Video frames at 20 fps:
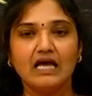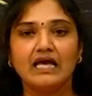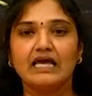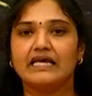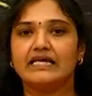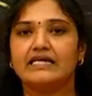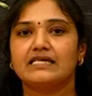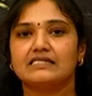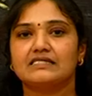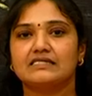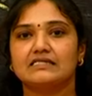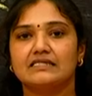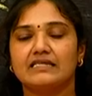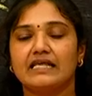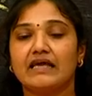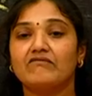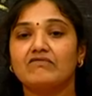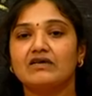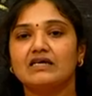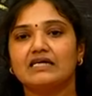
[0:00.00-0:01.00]
it is
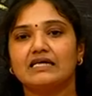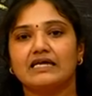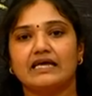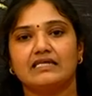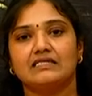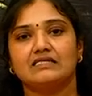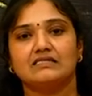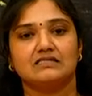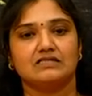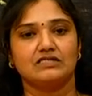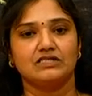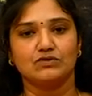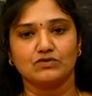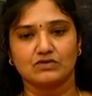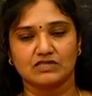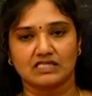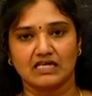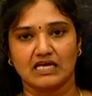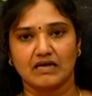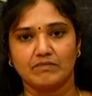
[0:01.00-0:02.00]
never get
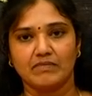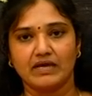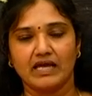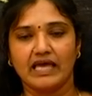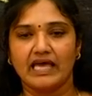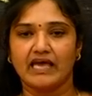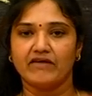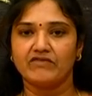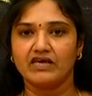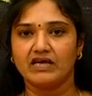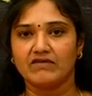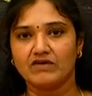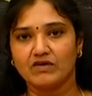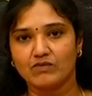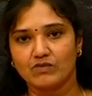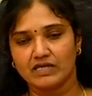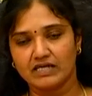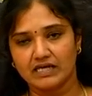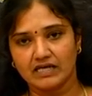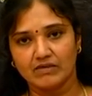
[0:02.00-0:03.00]
used up. Have you ever
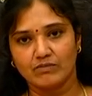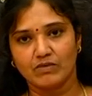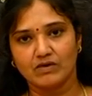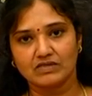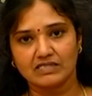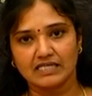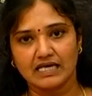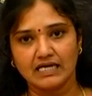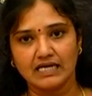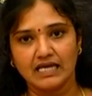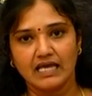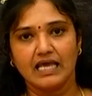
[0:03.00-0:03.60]
wondered about that?